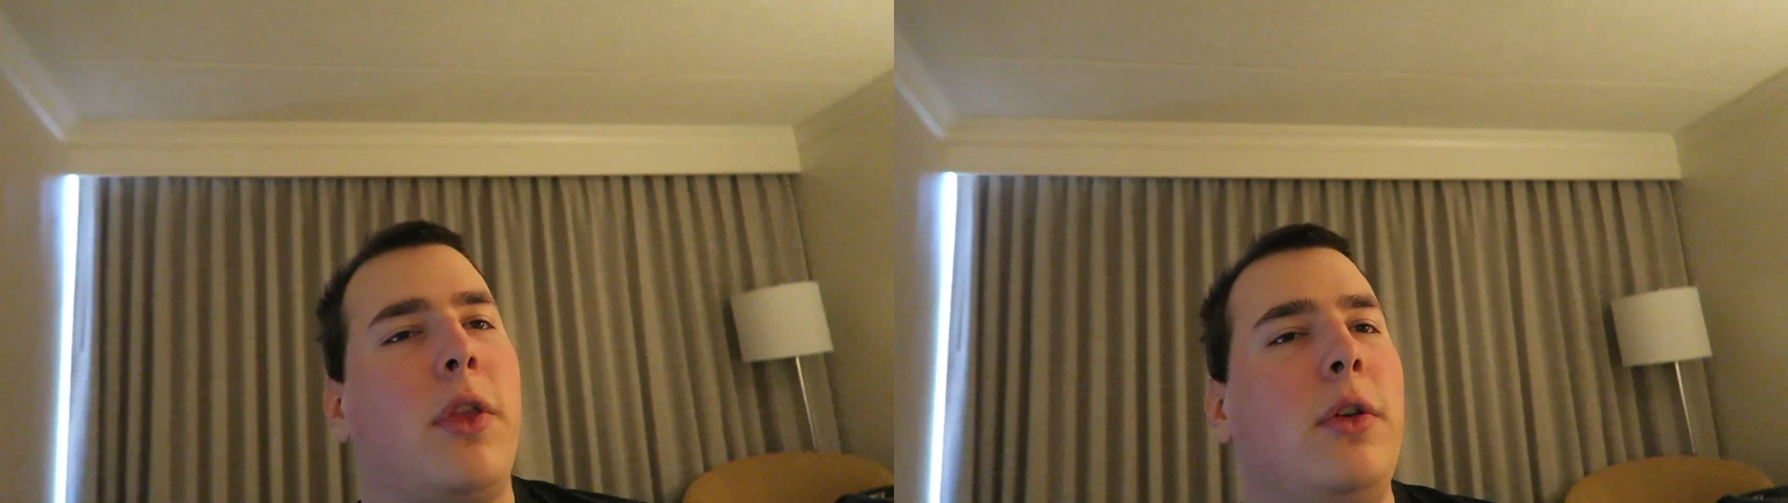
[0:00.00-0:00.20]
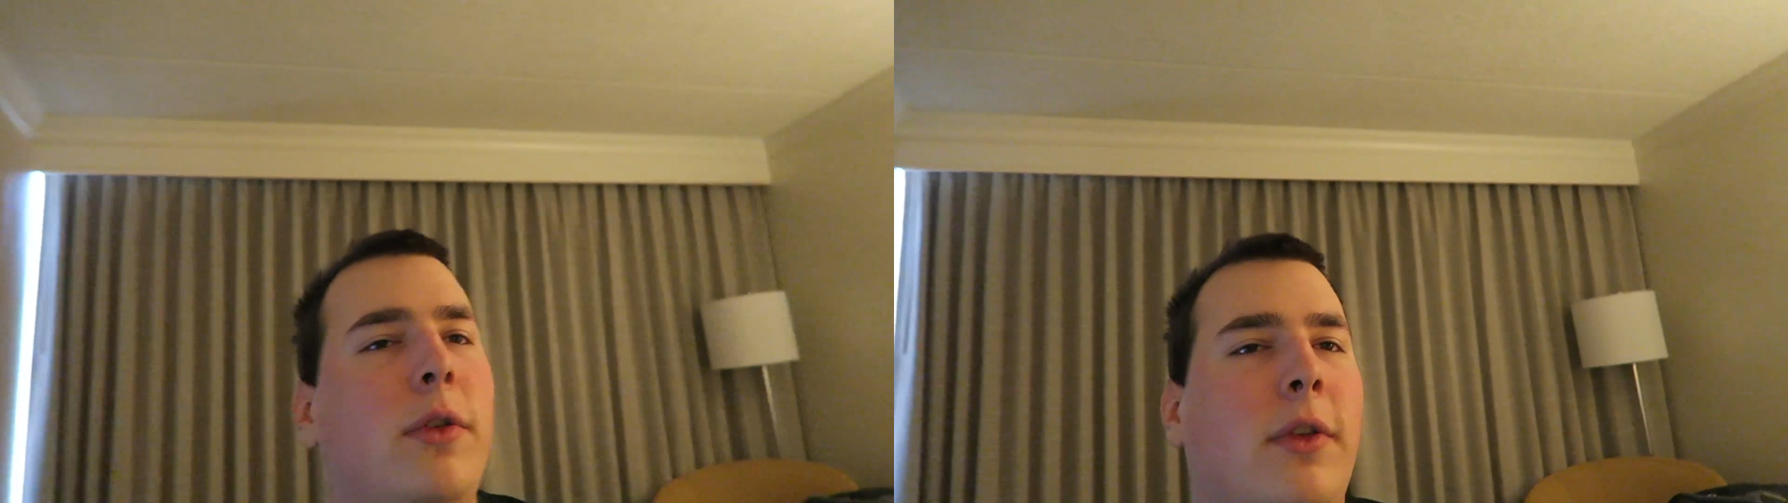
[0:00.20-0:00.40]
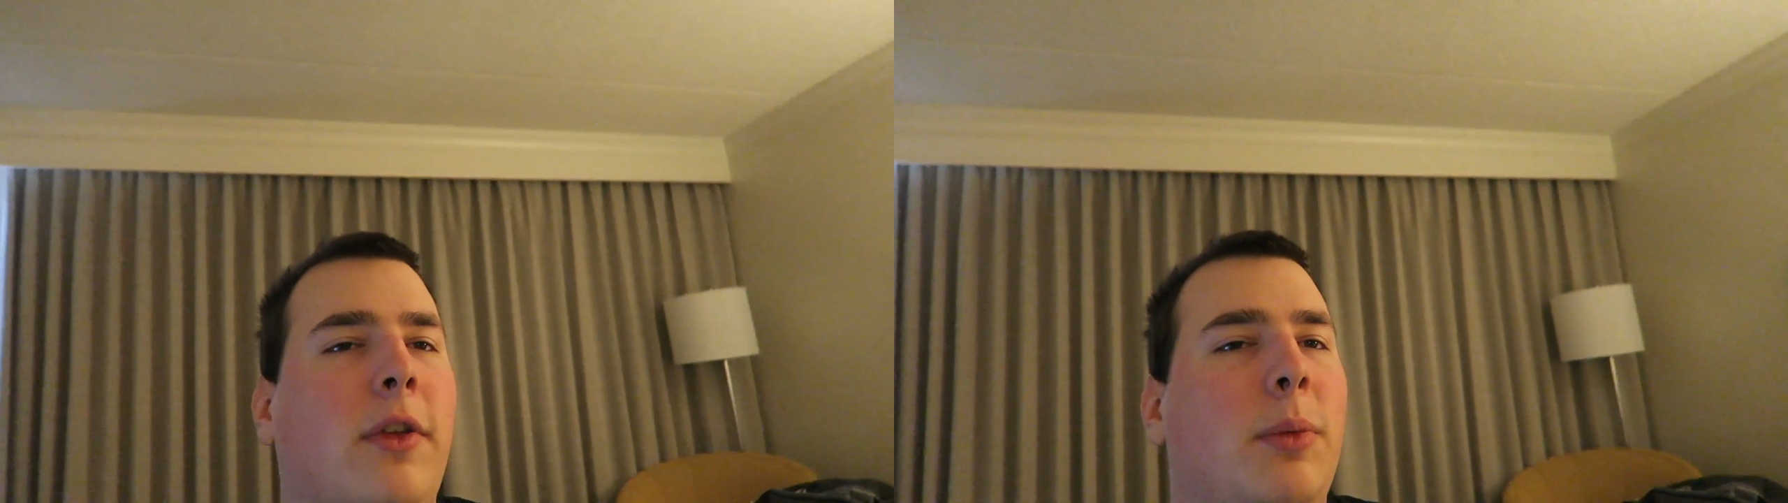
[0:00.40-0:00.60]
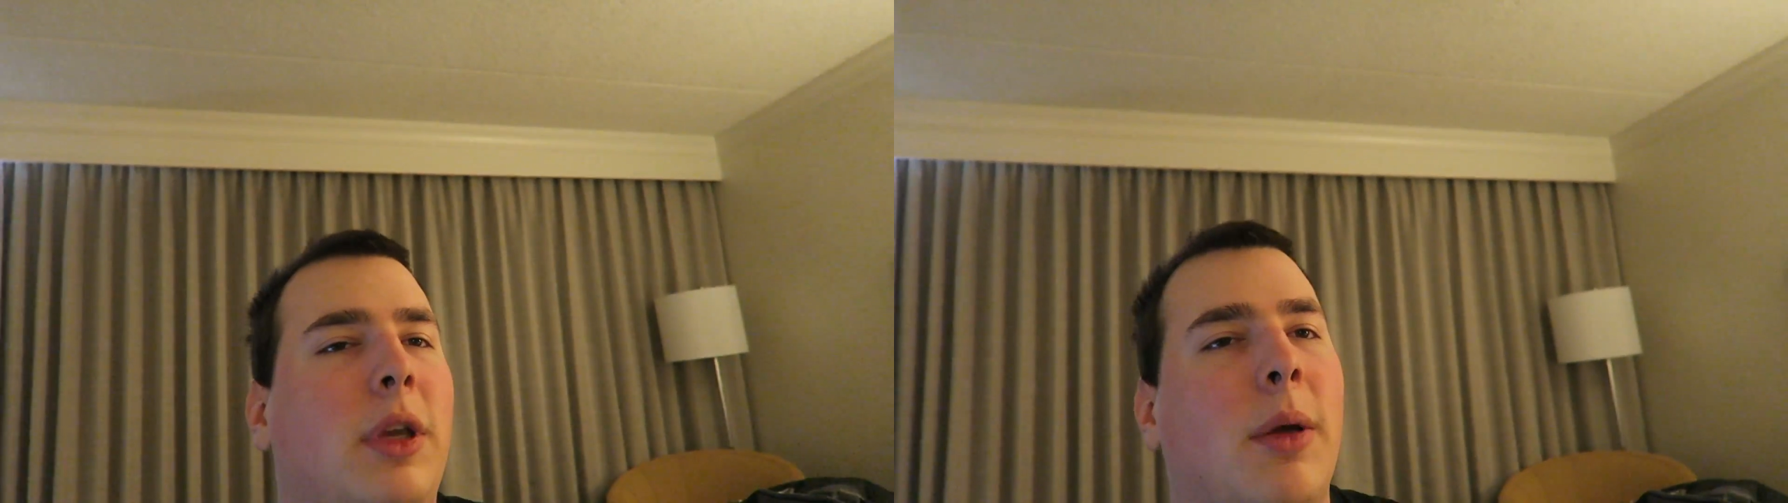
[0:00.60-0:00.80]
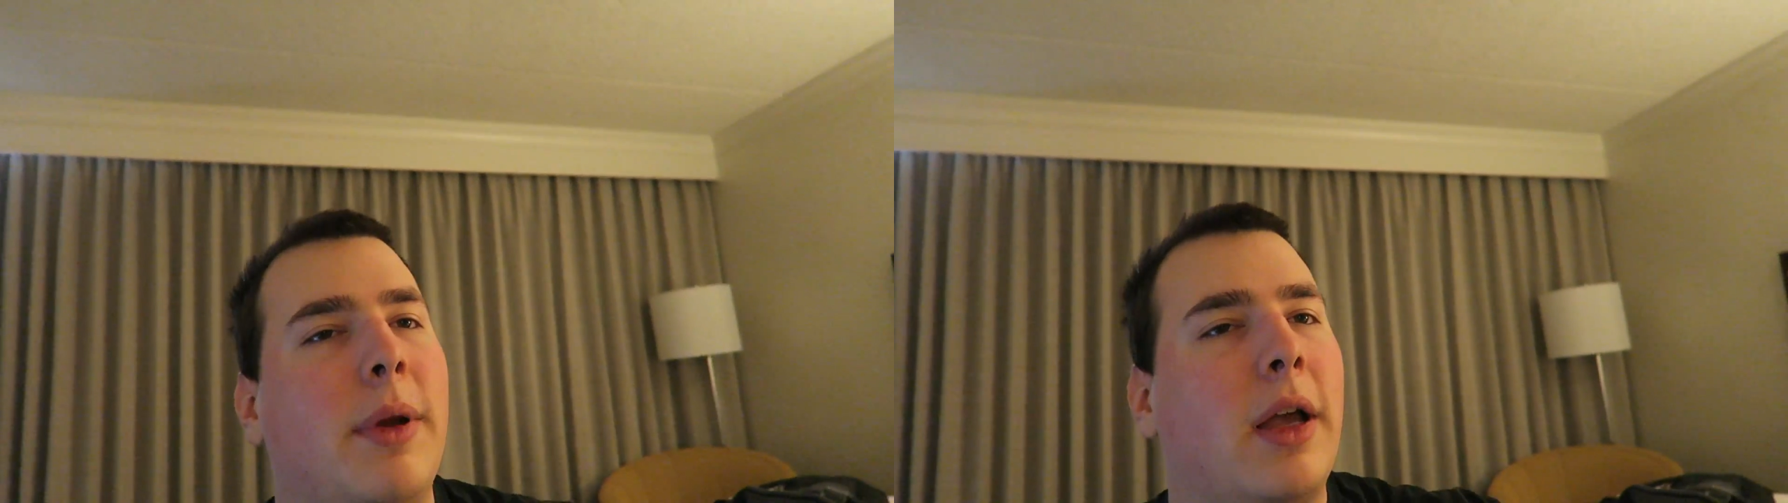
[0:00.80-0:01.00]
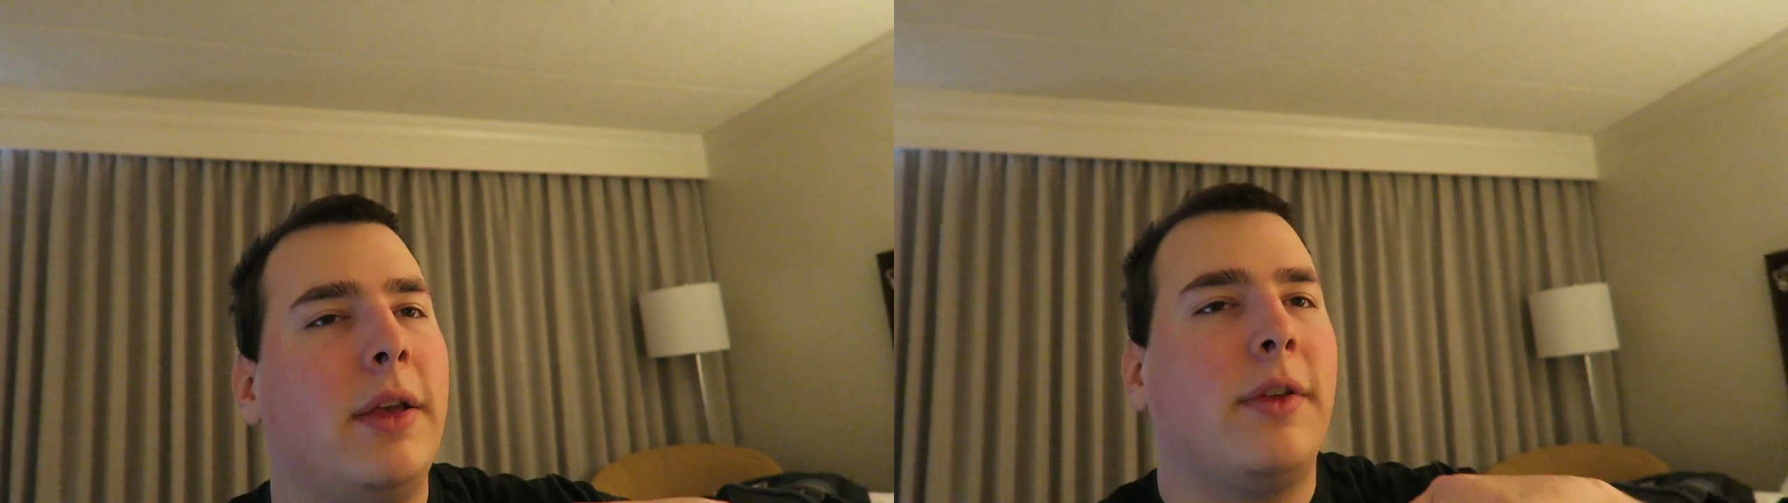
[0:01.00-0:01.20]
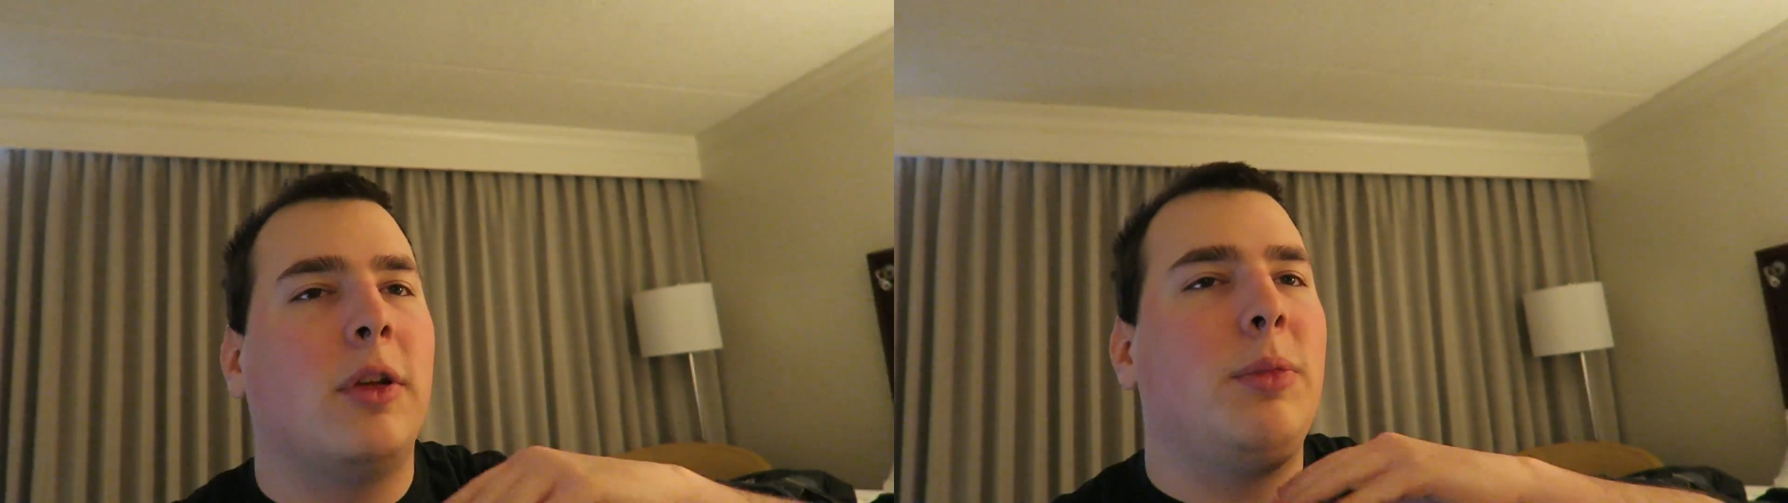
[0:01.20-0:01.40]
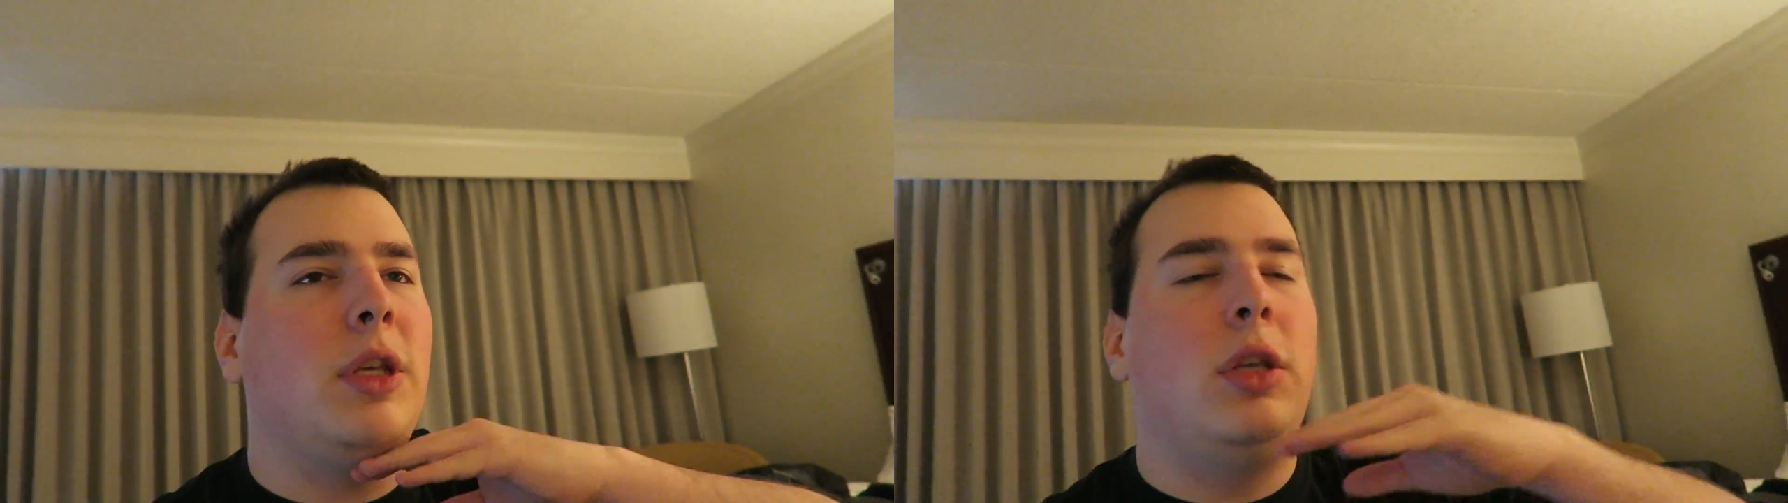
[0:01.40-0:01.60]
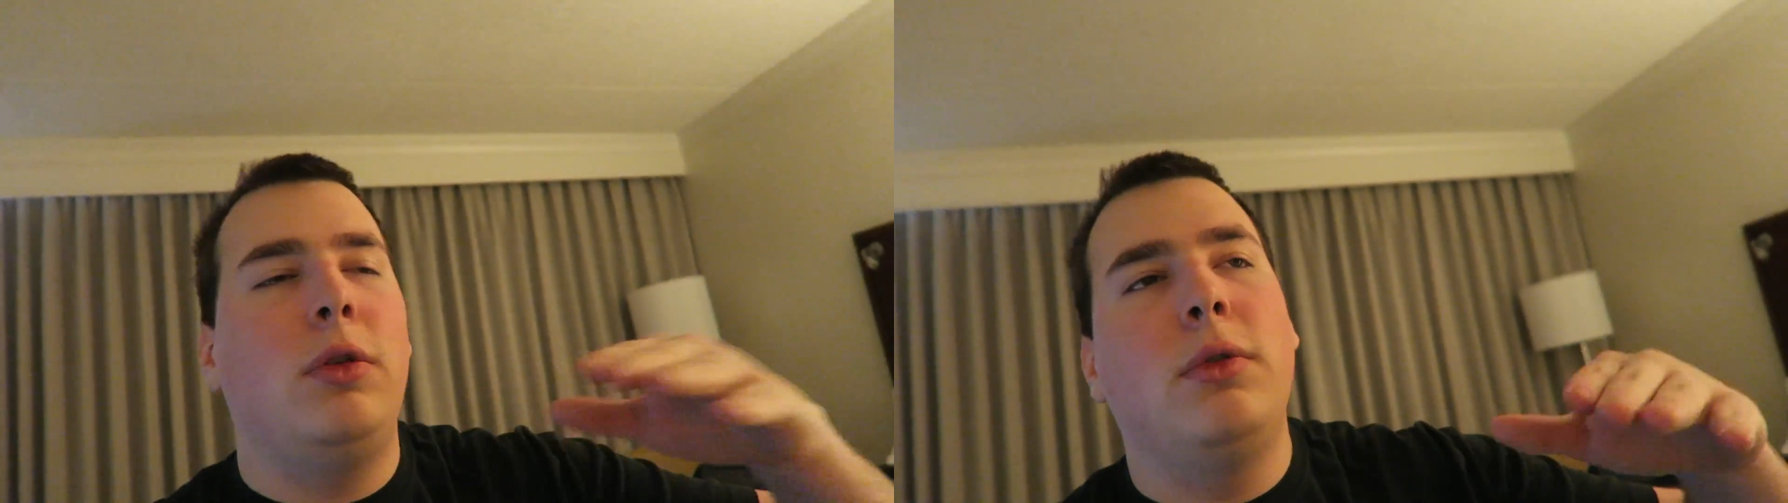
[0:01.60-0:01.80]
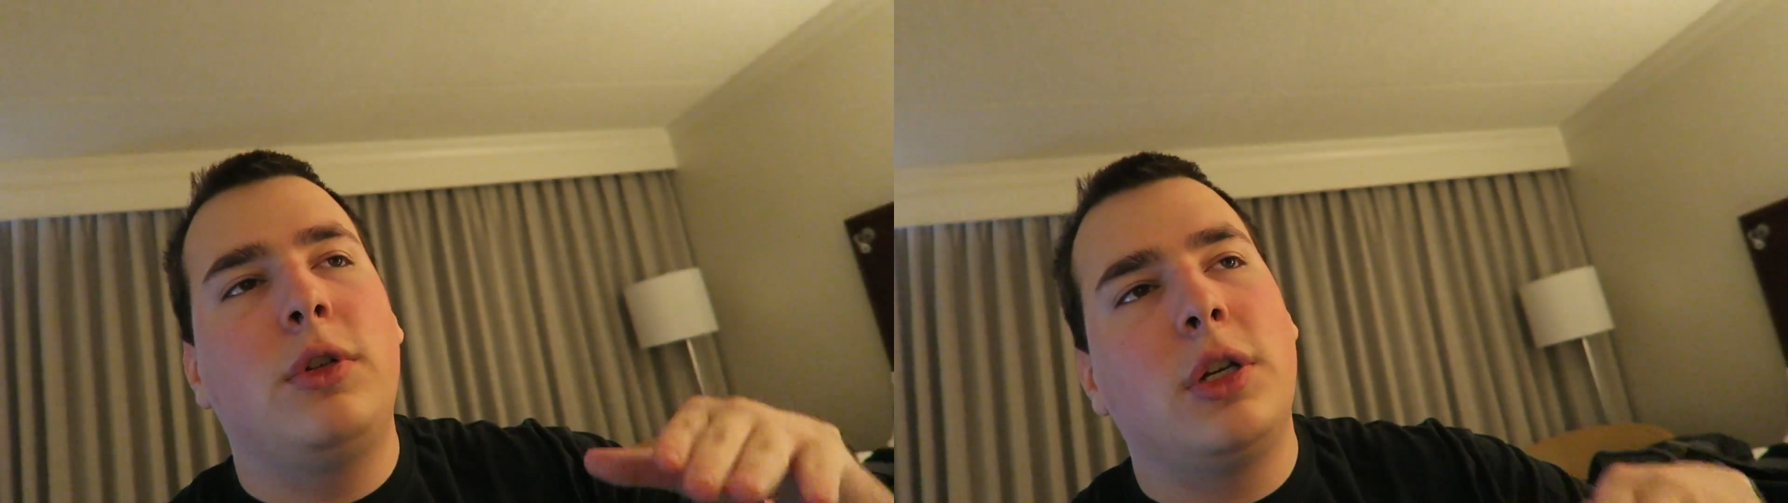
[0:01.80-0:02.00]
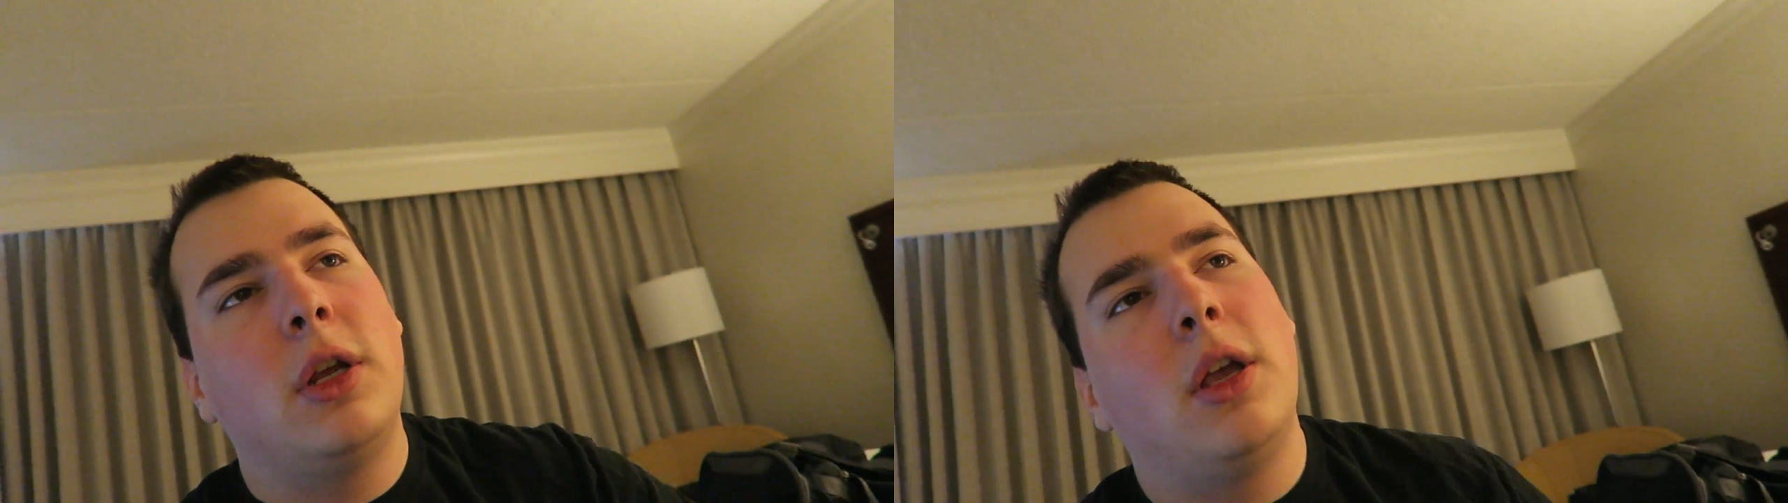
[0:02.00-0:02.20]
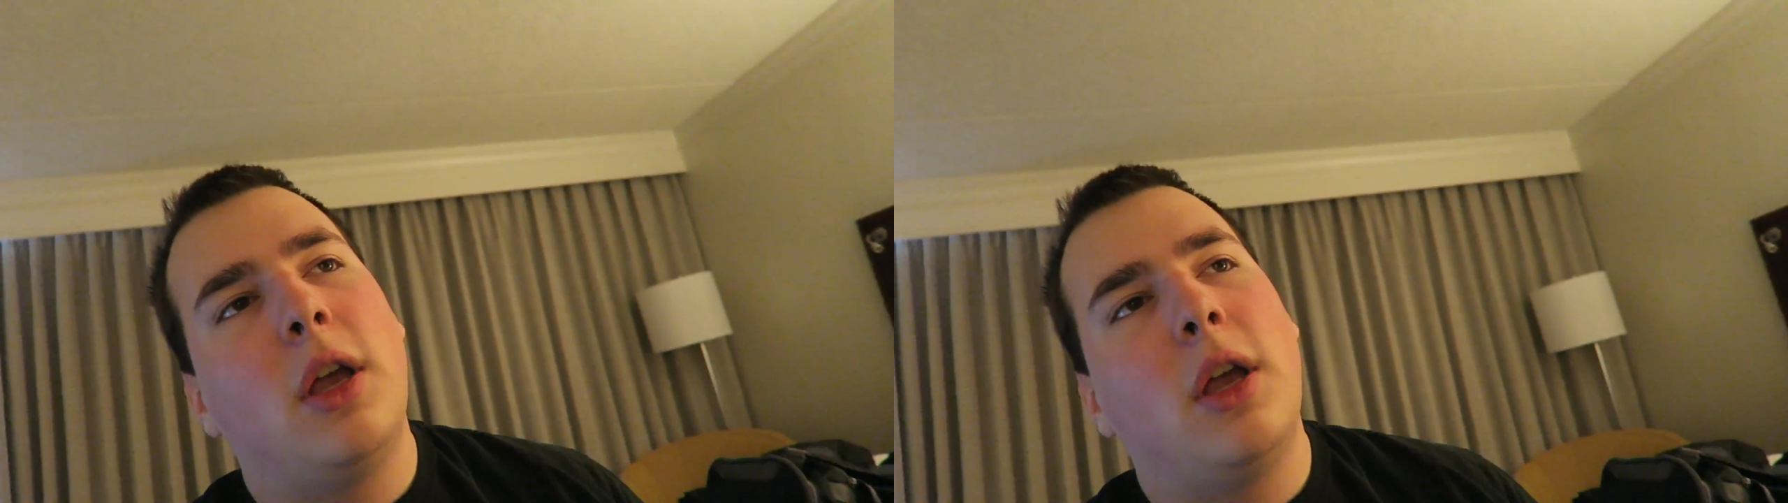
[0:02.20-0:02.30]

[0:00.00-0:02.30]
the news that's gonna be coming out, is gonna be huge.